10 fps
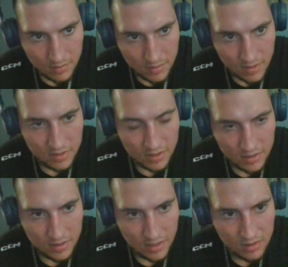"He's a
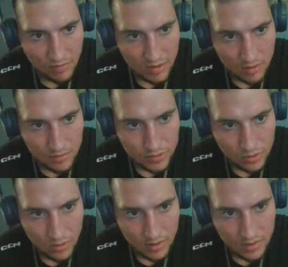sex offender for
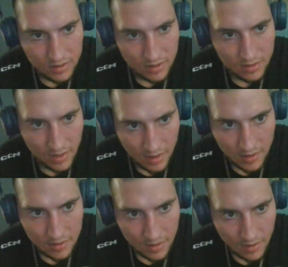sure." He said, "Yeah."
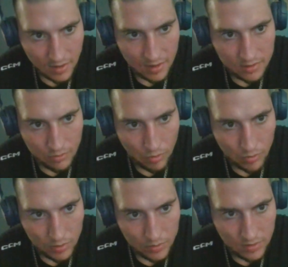I said,
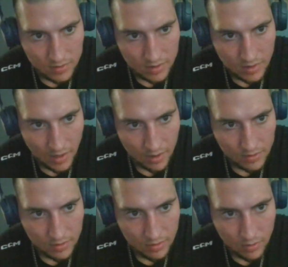"Well, is the town
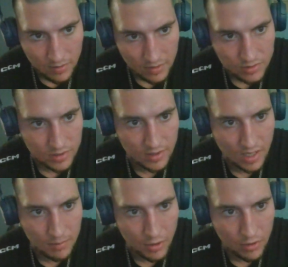nothing's gonna
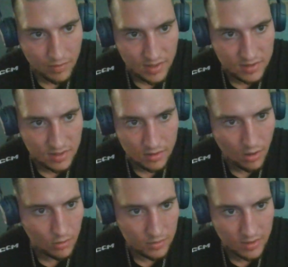come out of it?" He said,
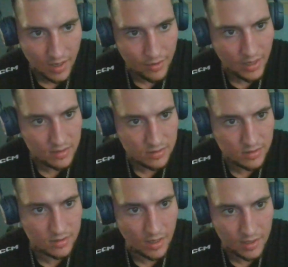"No, the town hates this
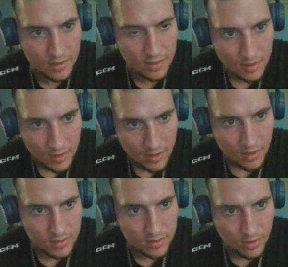guy."
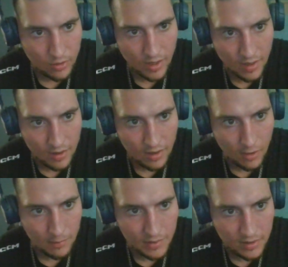I said, "Okay, I'll
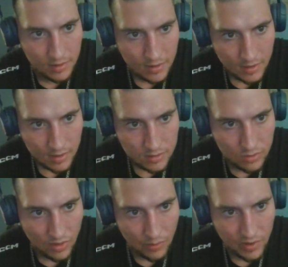help you."
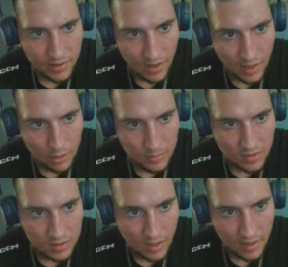So I went and I helped
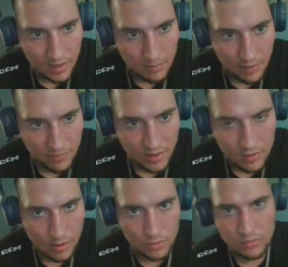this guy, my friend
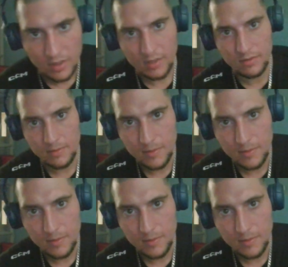out, right?